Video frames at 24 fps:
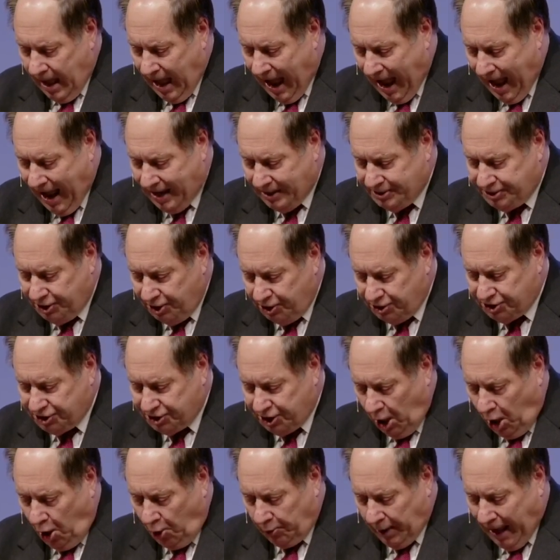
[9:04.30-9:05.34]
I just
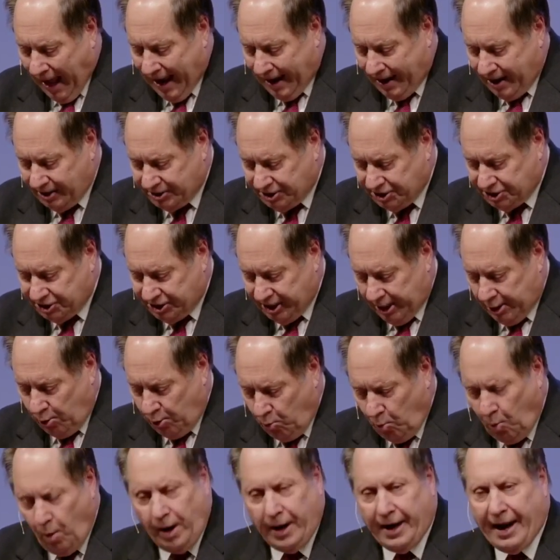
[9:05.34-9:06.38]
thought I could steal
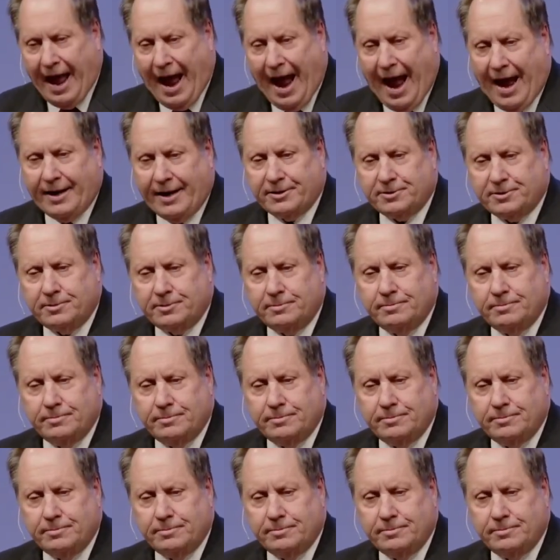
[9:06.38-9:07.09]
one act.